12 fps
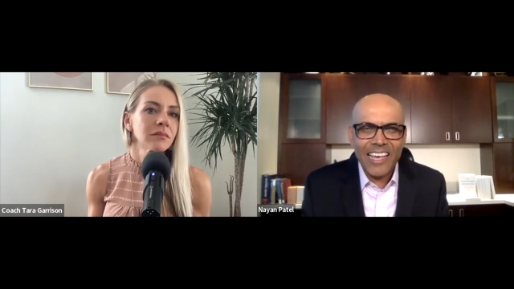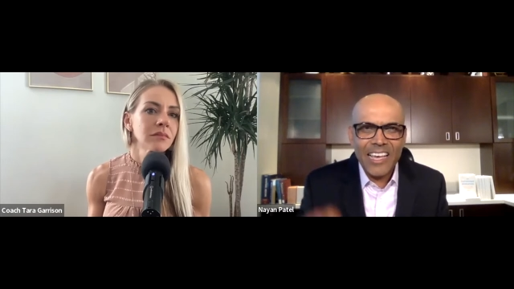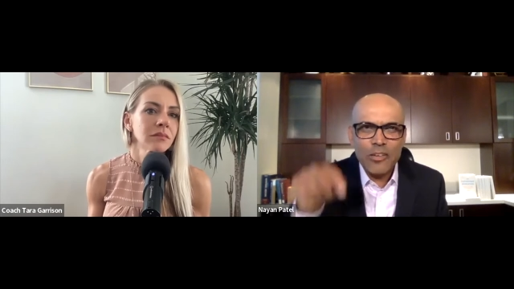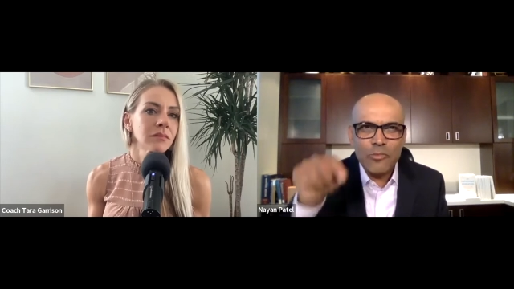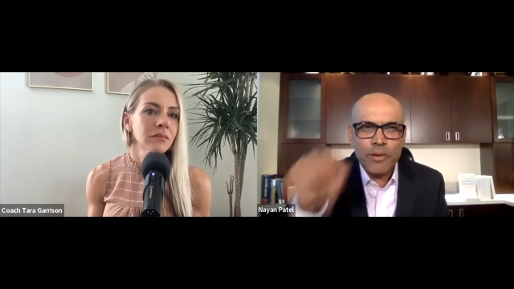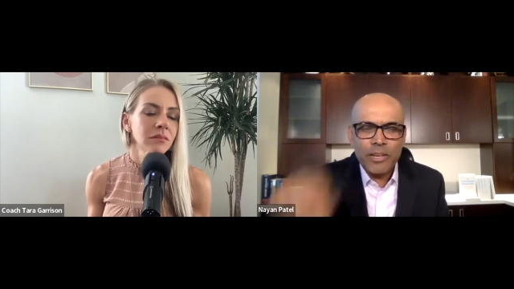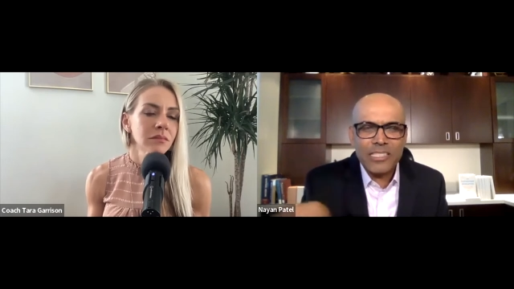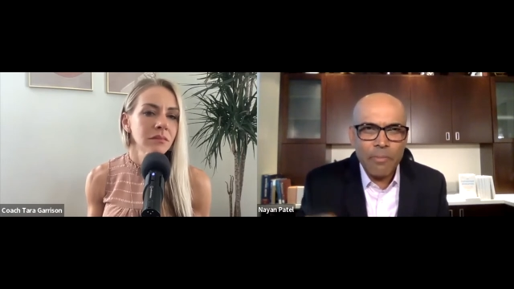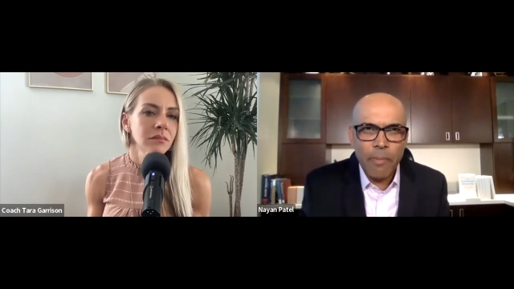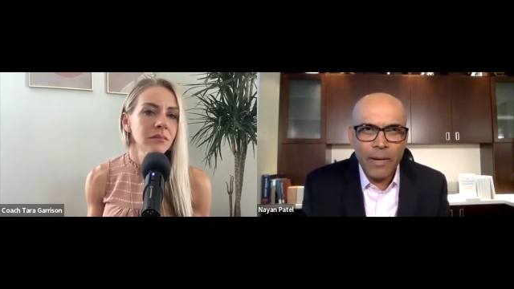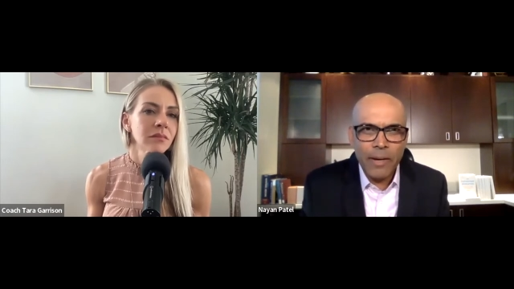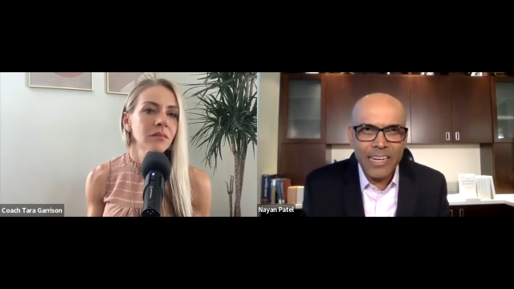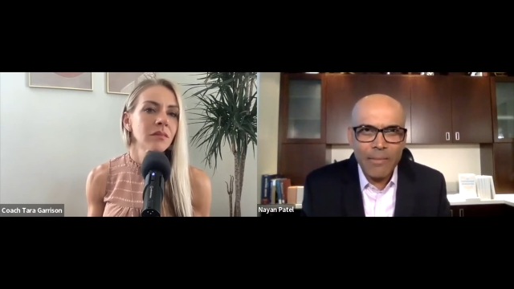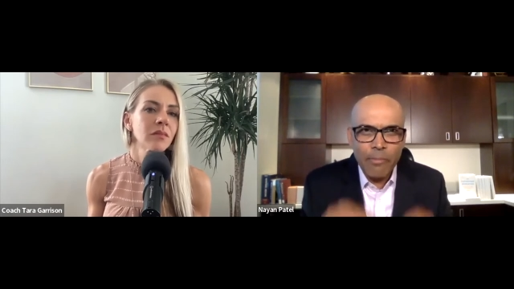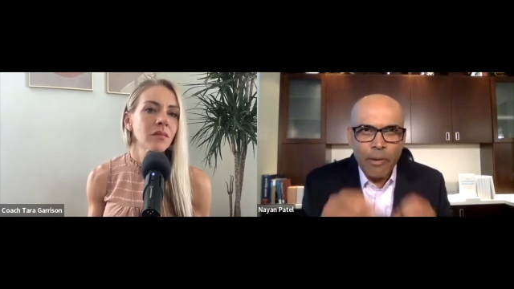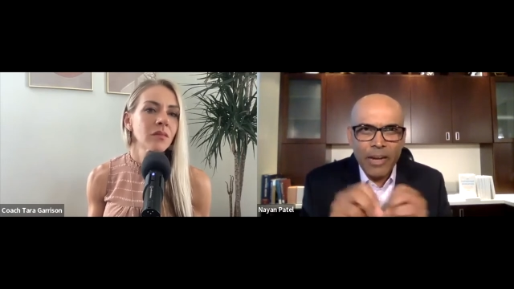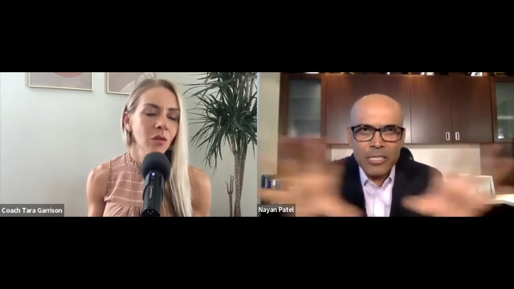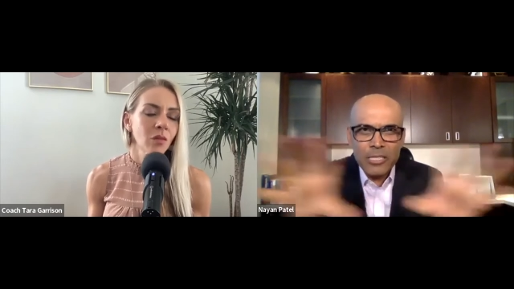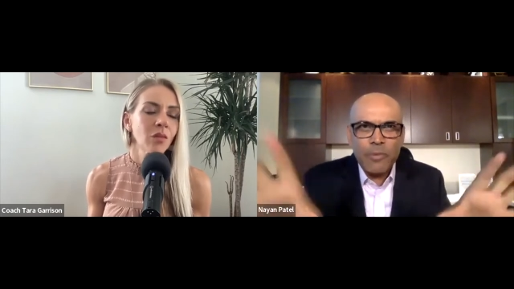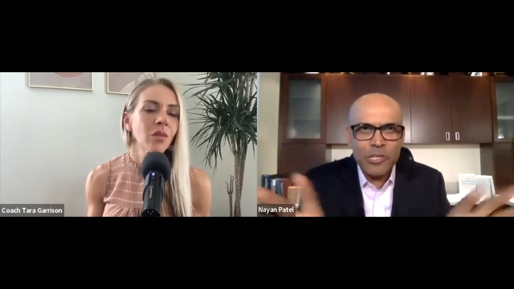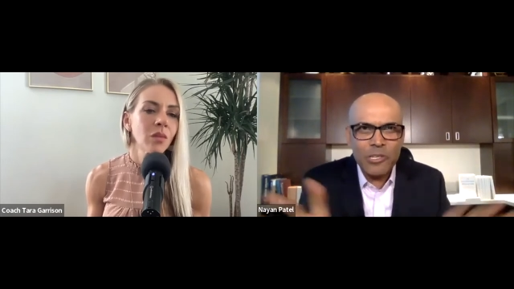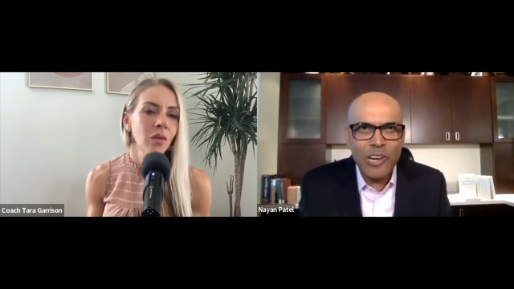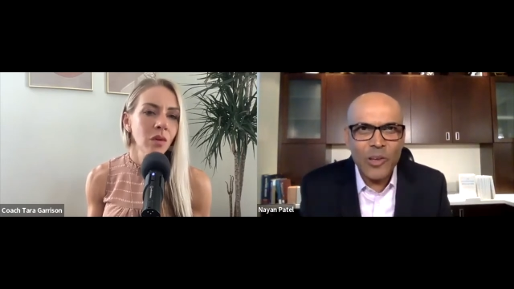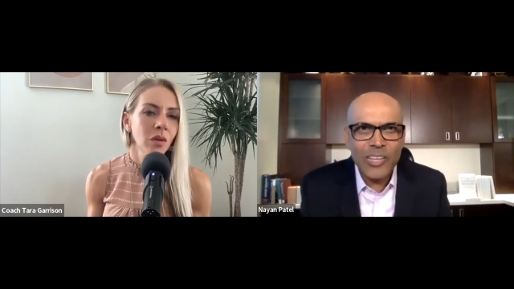Speaker 1: you press a button and Marisa Springs can
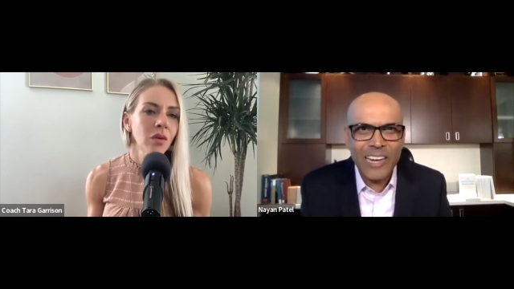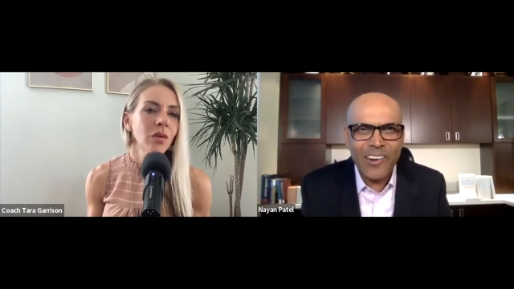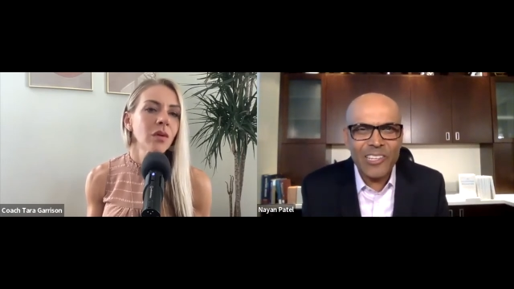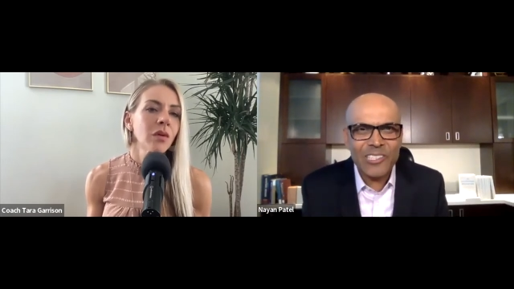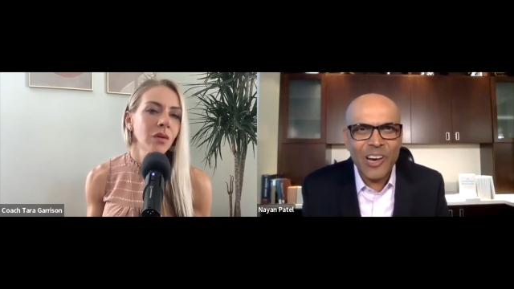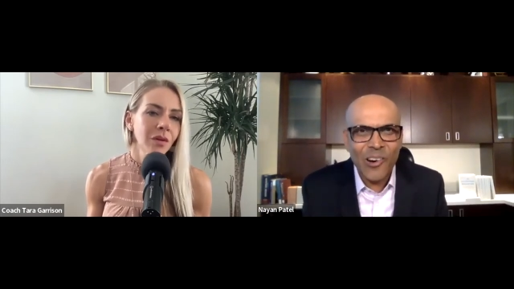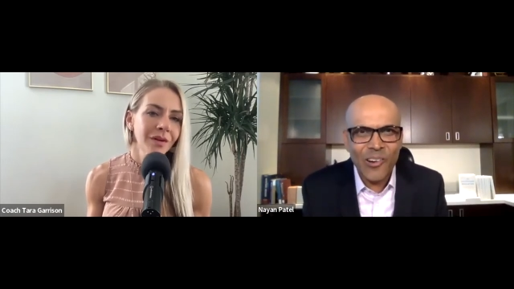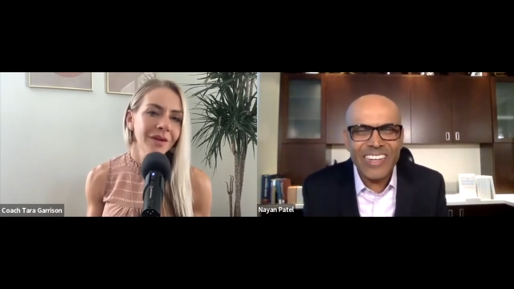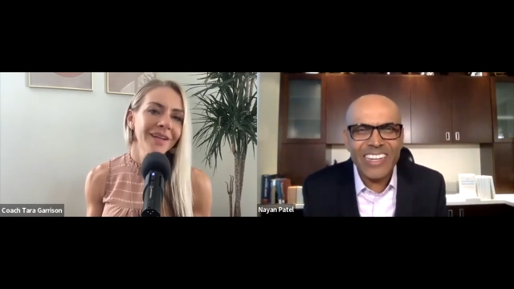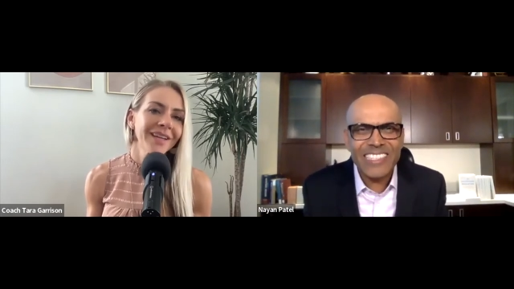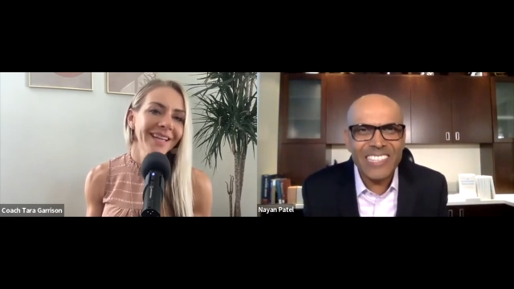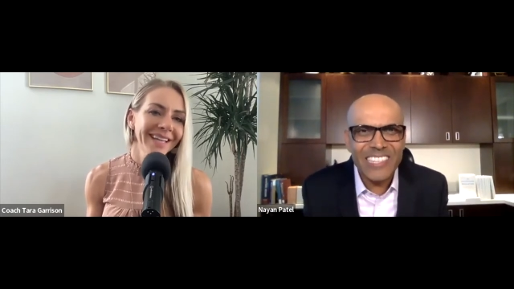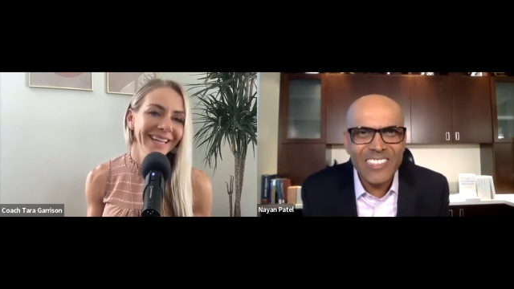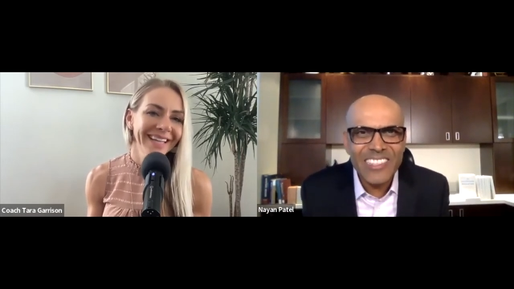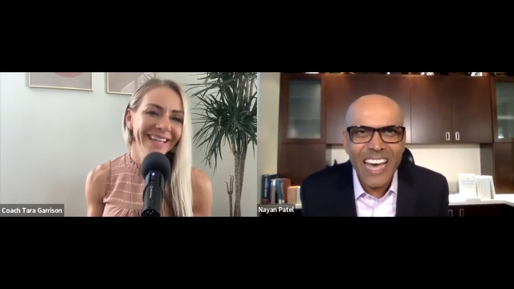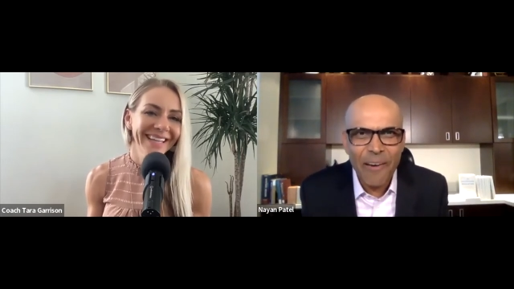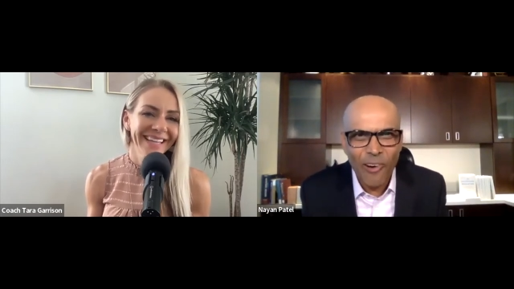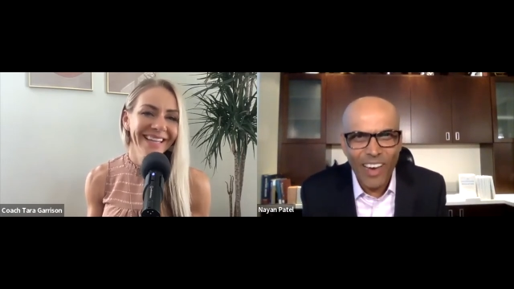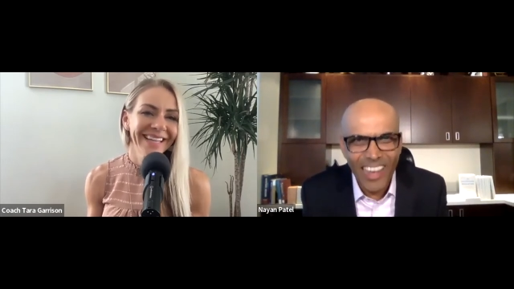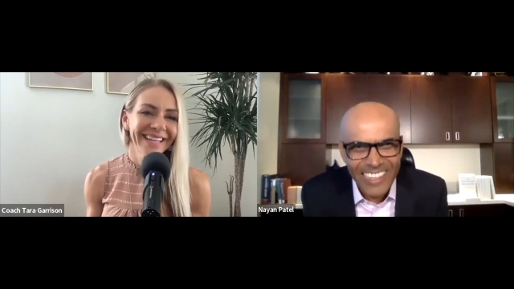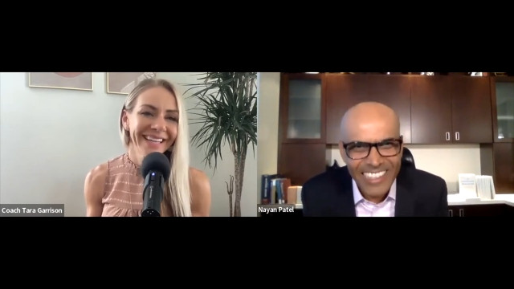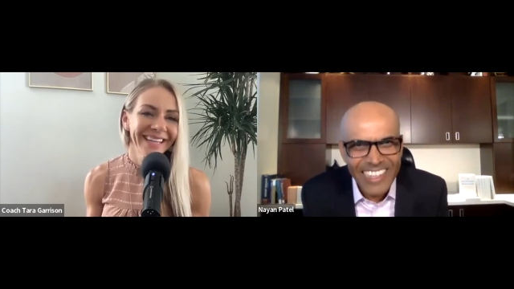do that on its own. It doesn't do that.